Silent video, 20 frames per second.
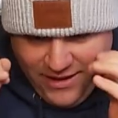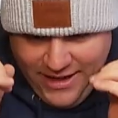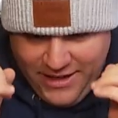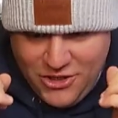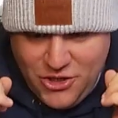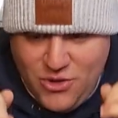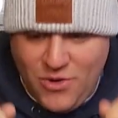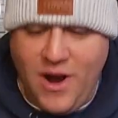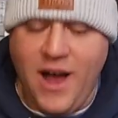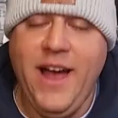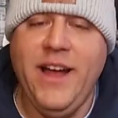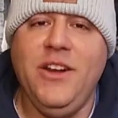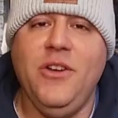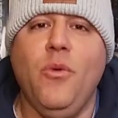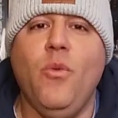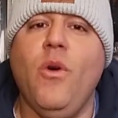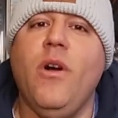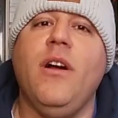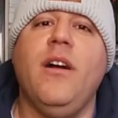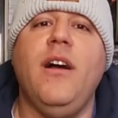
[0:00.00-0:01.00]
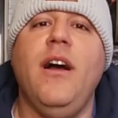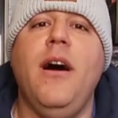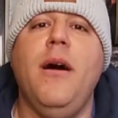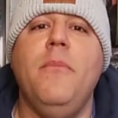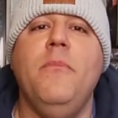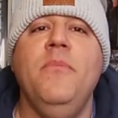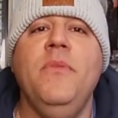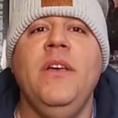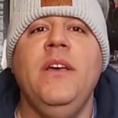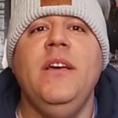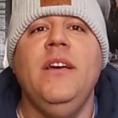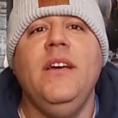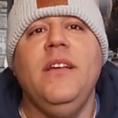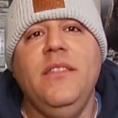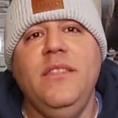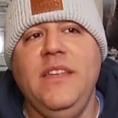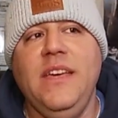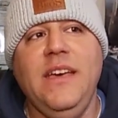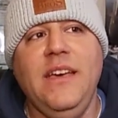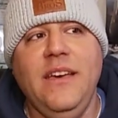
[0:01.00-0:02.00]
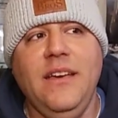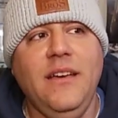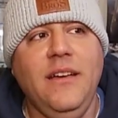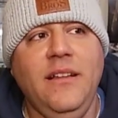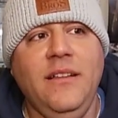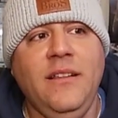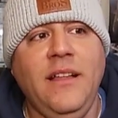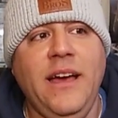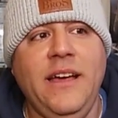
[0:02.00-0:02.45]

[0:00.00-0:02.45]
like trying to work up the